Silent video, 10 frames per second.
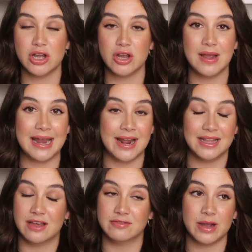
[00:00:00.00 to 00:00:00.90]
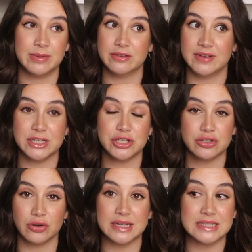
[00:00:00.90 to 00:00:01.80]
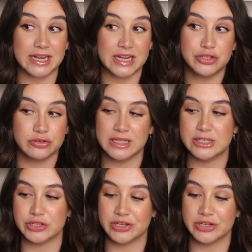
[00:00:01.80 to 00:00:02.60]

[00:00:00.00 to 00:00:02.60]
and I love coming of age stories, like I truly do.